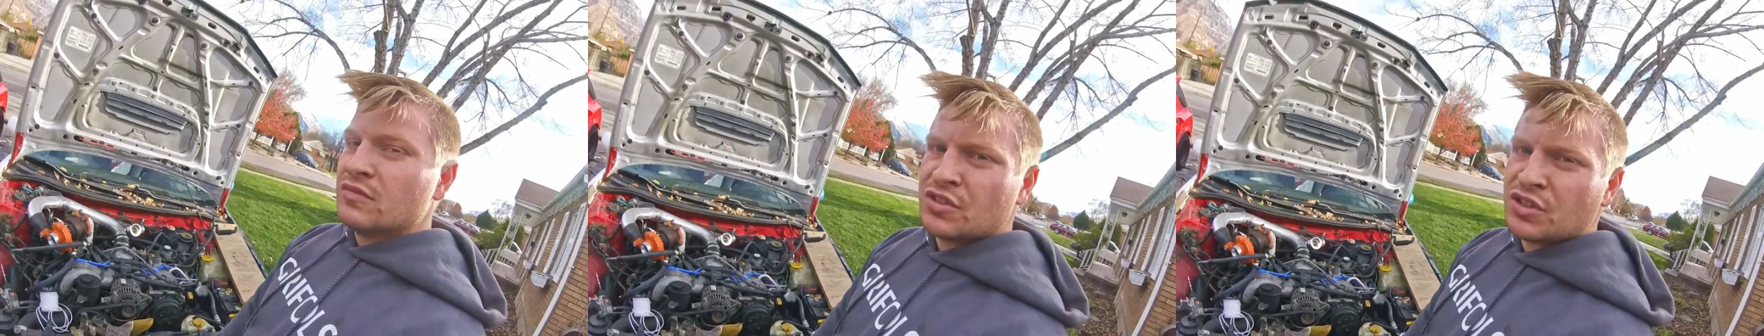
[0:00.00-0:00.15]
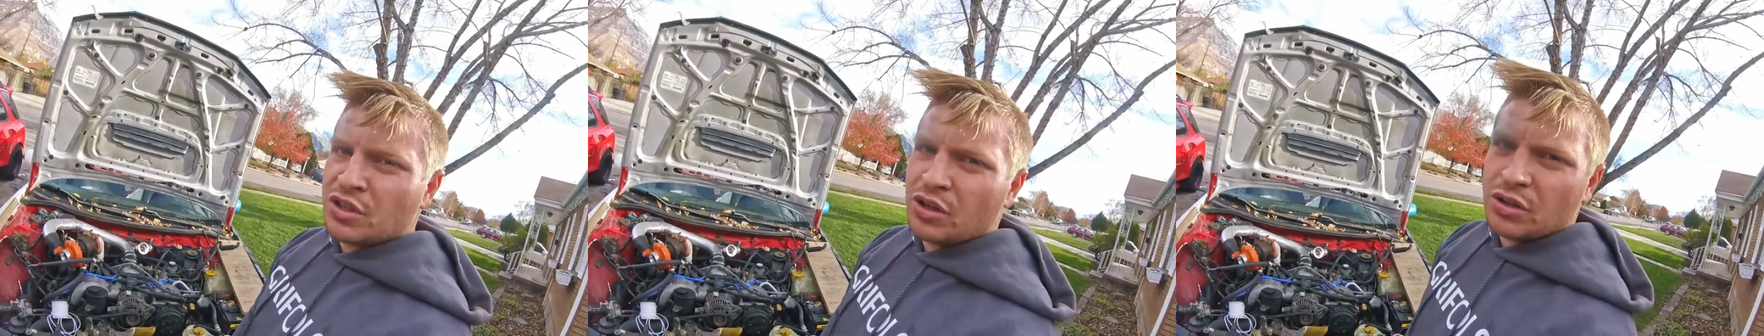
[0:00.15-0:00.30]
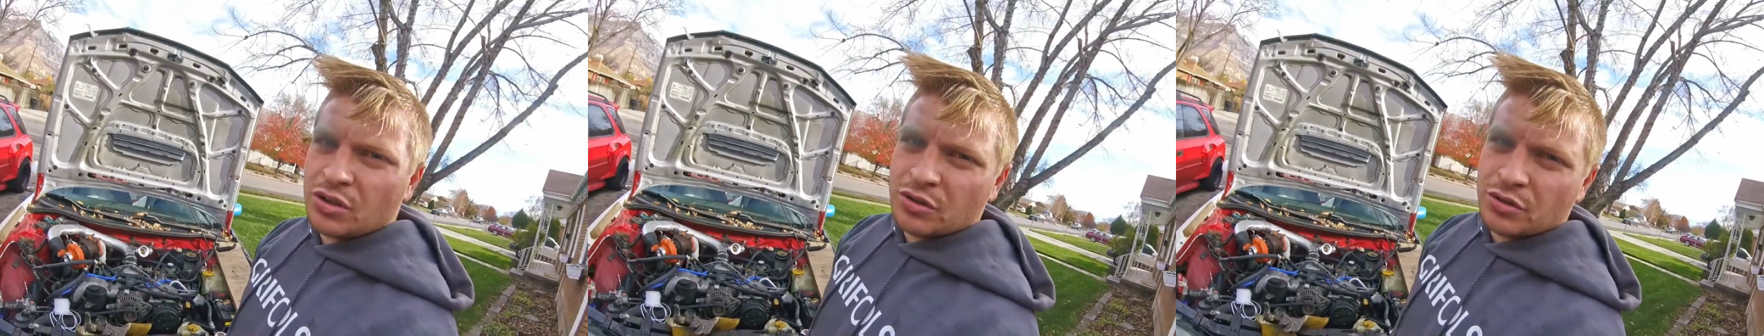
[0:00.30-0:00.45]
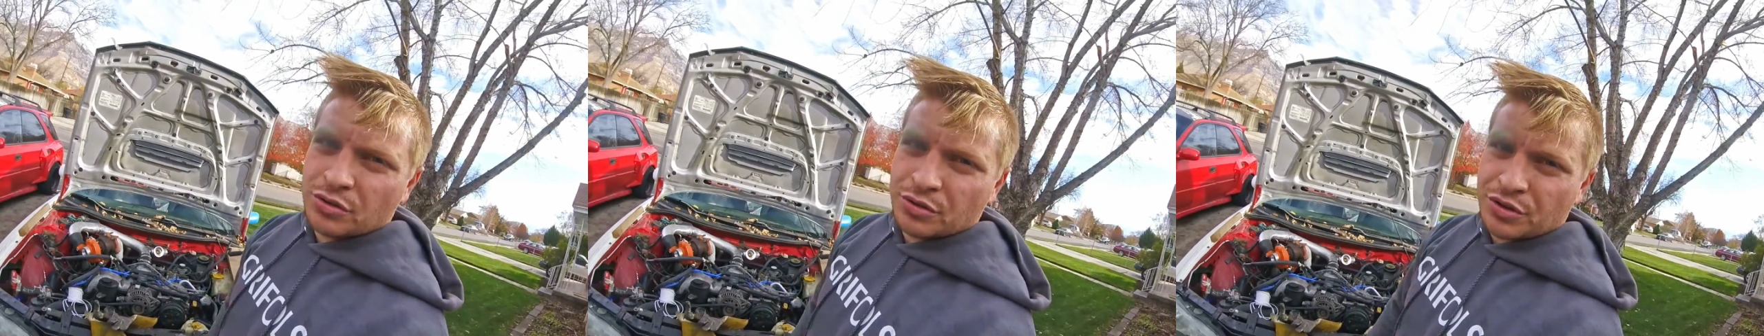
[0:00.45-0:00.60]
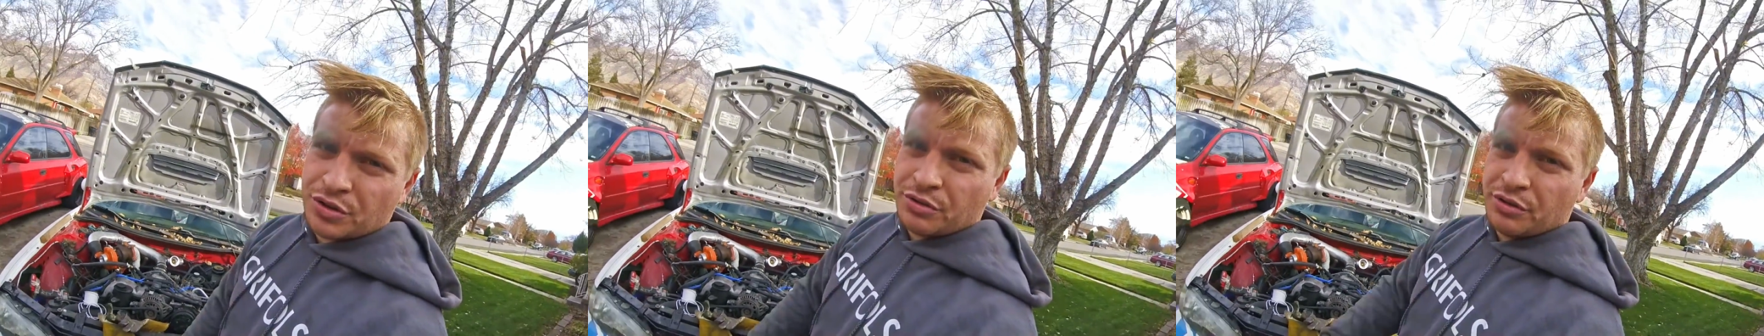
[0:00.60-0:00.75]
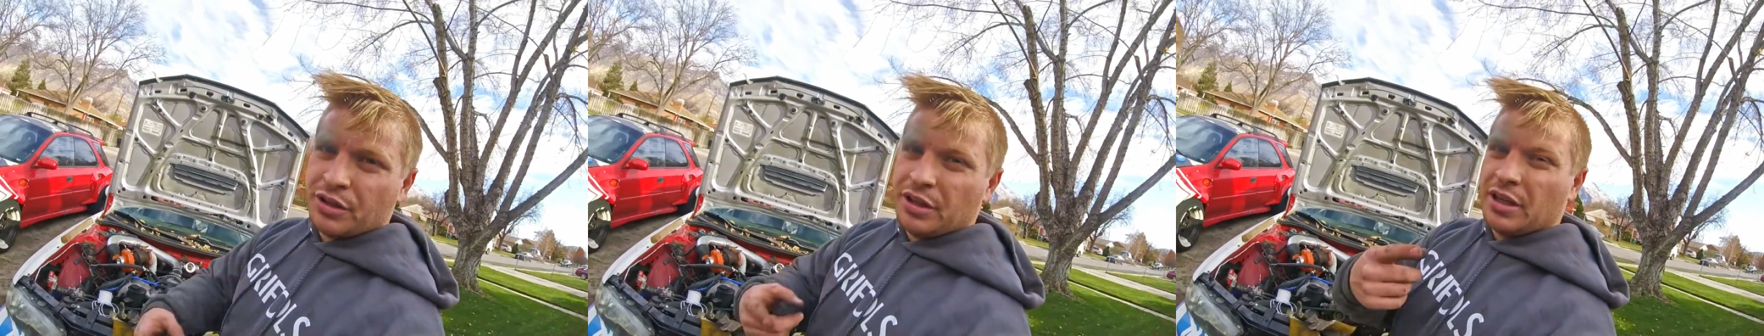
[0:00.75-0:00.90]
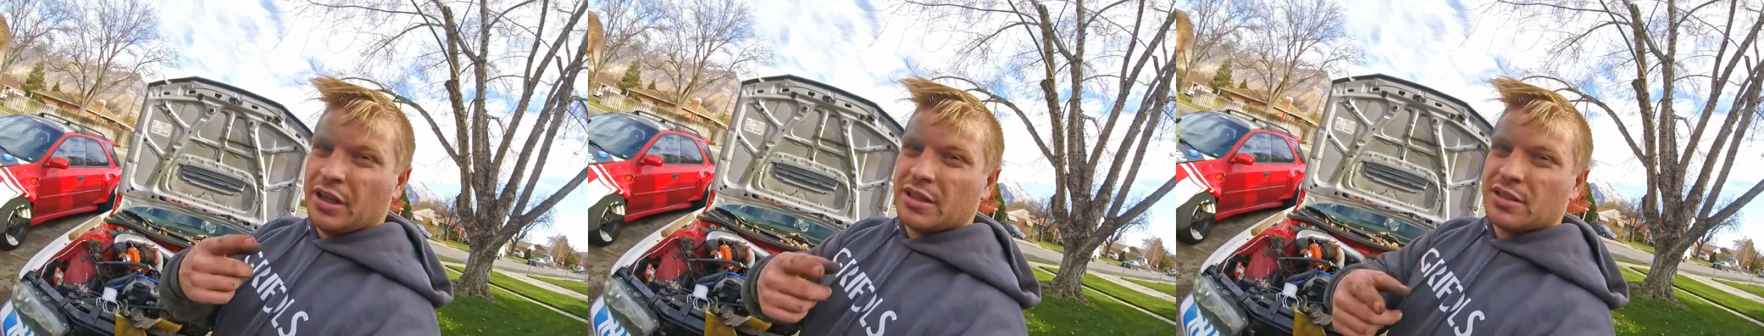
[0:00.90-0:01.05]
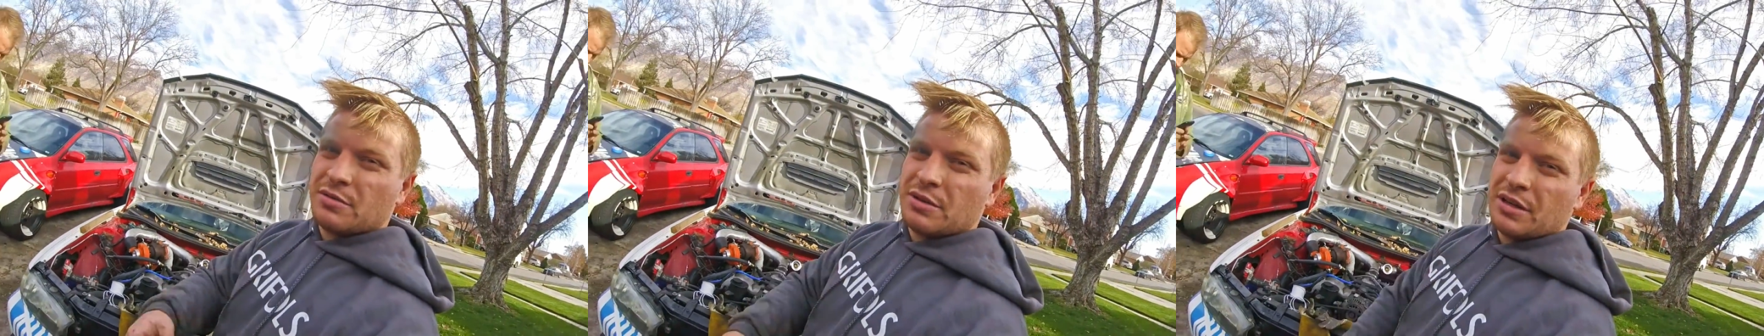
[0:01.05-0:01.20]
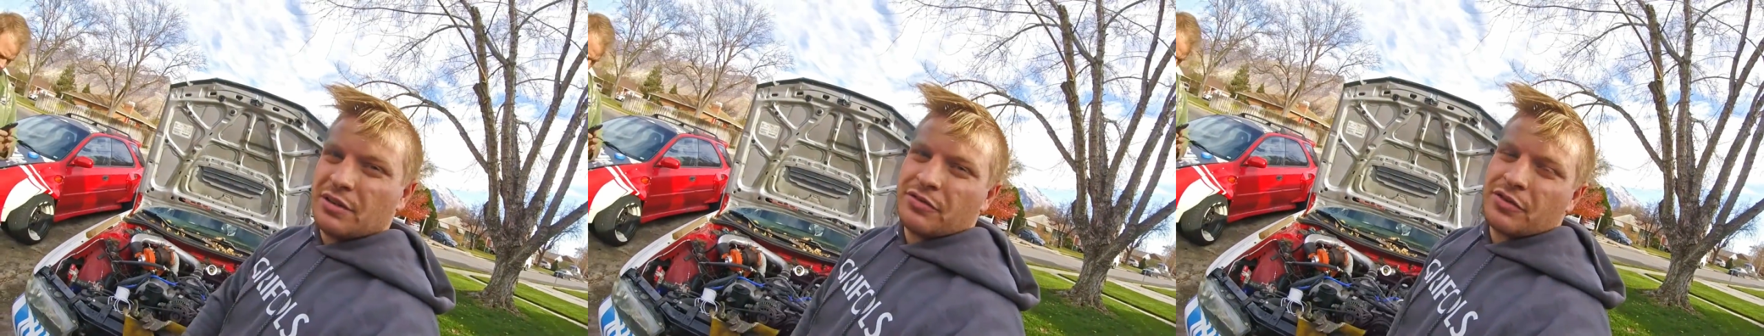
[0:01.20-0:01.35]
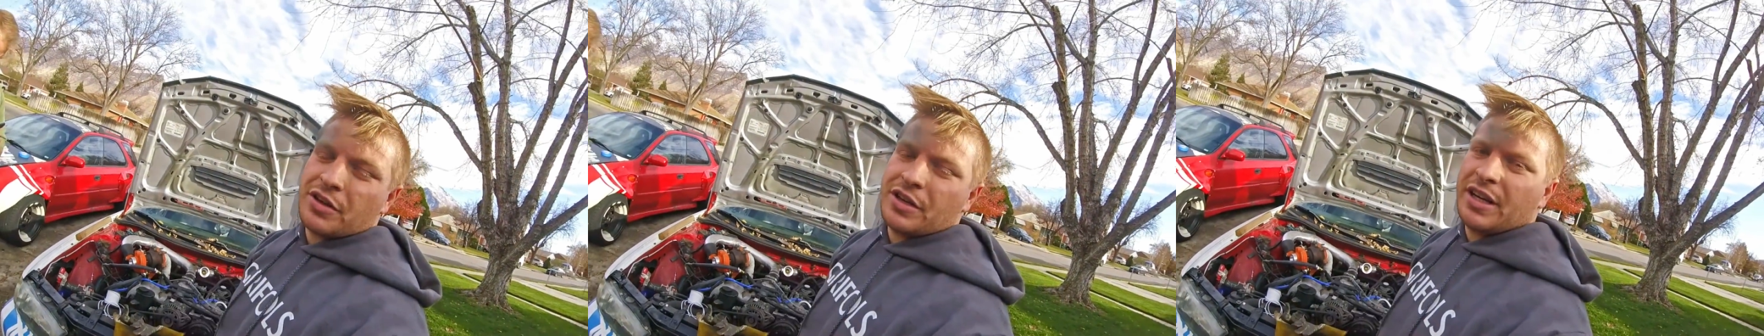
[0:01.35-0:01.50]
So tune in next
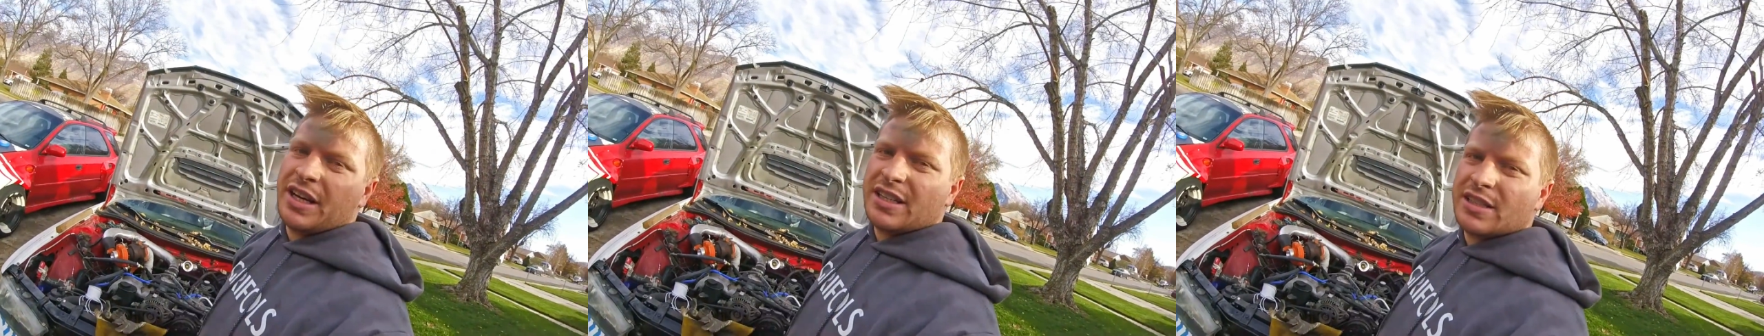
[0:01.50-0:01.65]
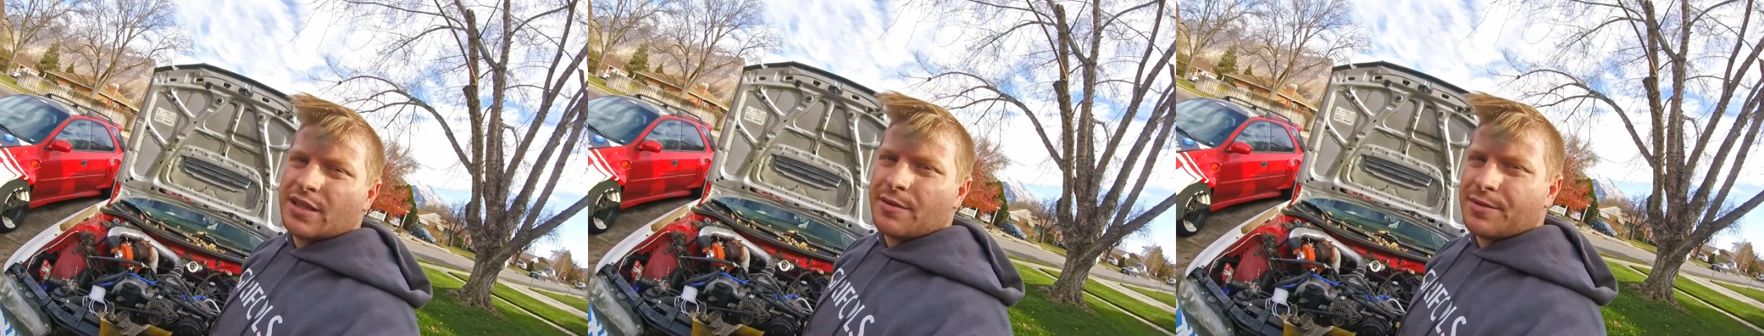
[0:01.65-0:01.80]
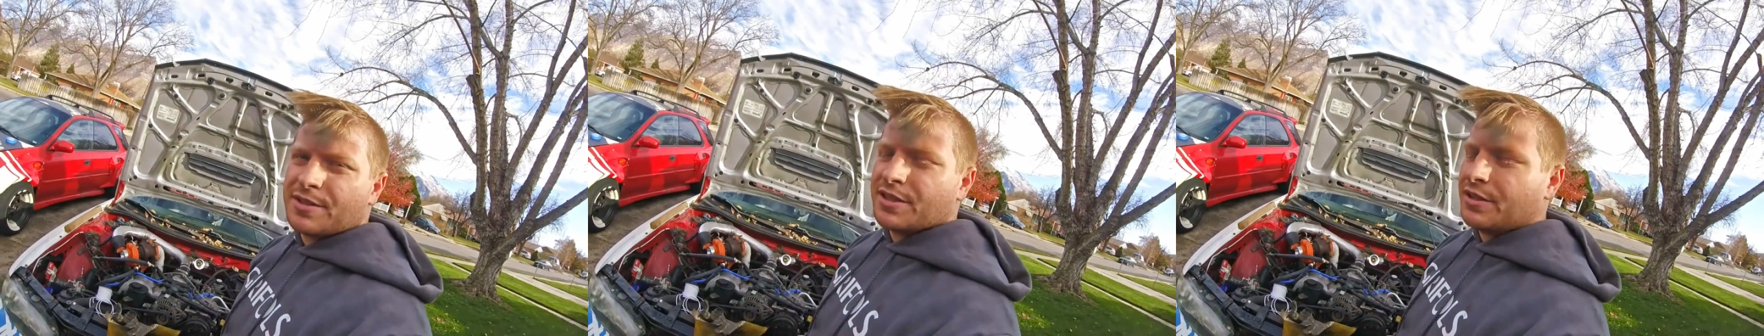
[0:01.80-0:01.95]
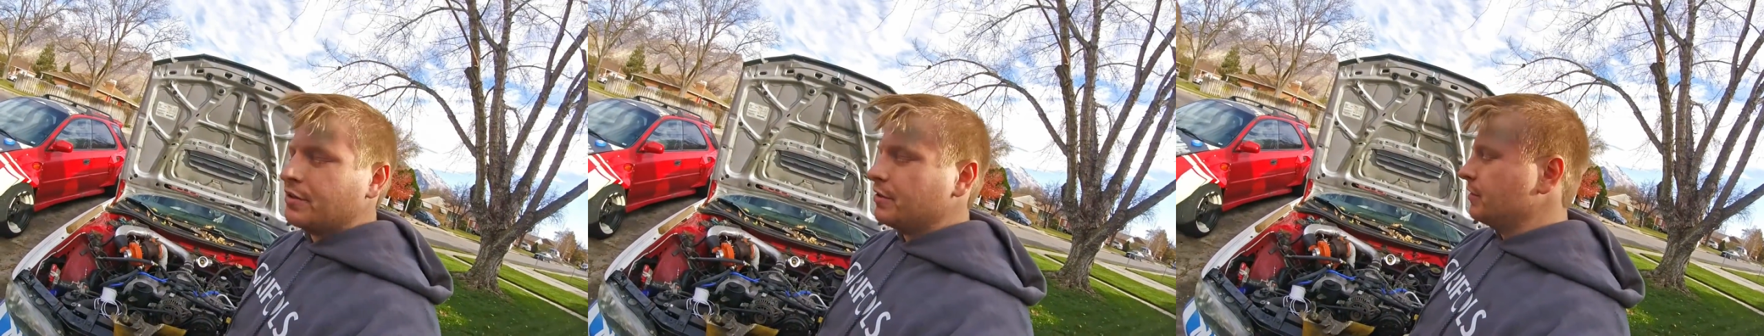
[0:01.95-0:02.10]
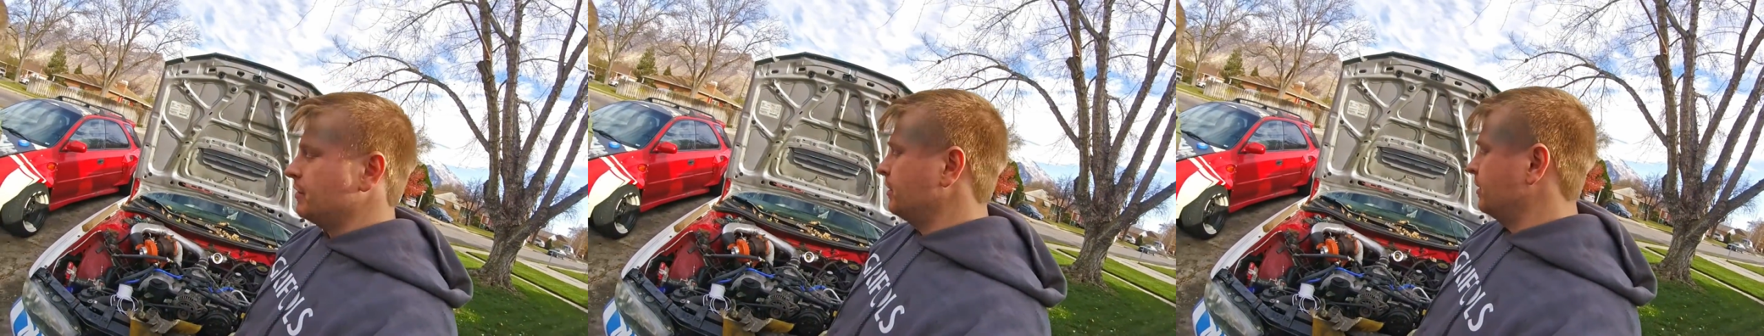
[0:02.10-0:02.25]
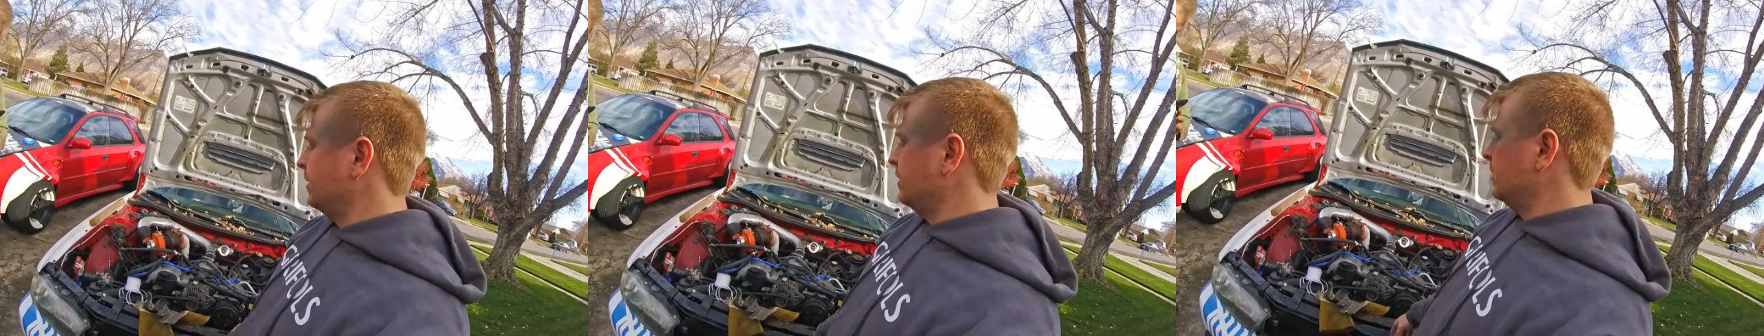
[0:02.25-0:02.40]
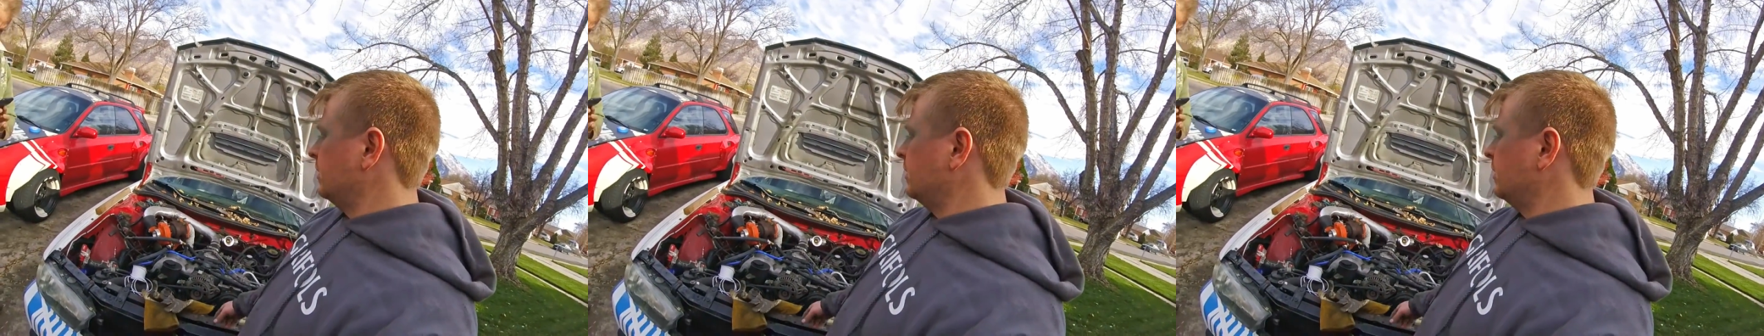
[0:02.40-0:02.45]
week for the next episode.